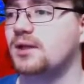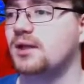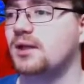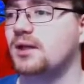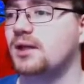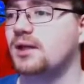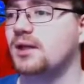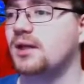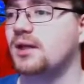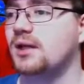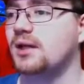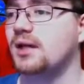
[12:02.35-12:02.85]

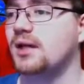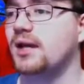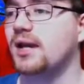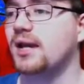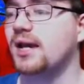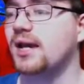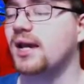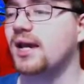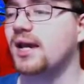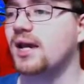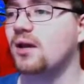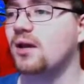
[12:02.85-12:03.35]

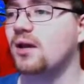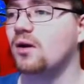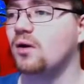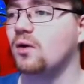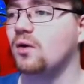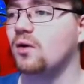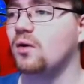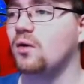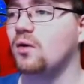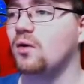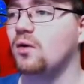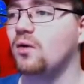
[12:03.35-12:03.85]
Okay.
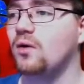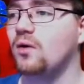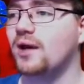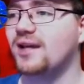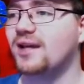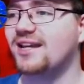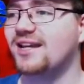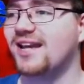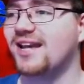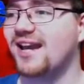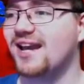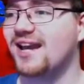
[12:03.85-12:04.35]
Oh,
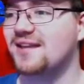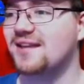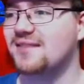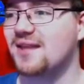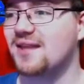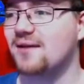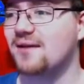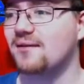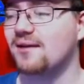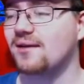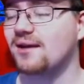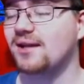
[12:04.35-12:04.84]
okay.
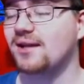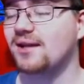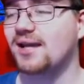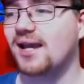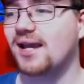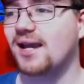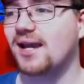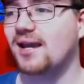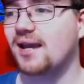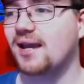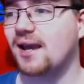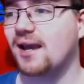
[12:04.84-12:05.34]
That
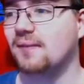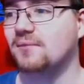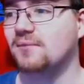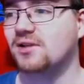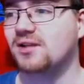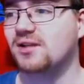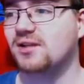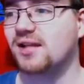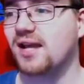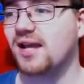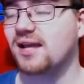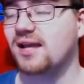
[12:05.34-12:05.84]
okay. I'm
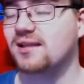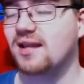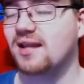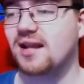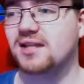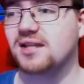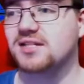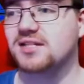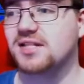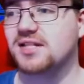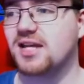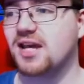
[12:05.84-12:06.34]
glad that
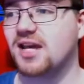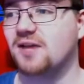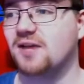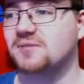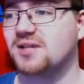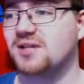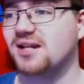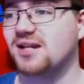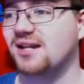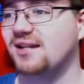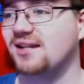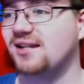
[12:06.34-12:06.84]
actually
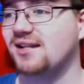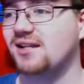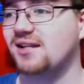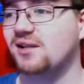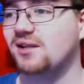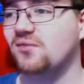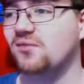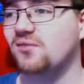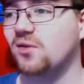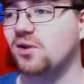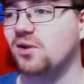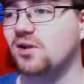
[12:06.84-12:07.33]
helped, and I
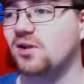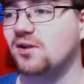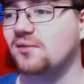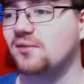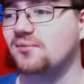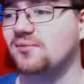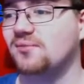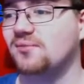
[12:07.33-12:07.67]
nearly fall off.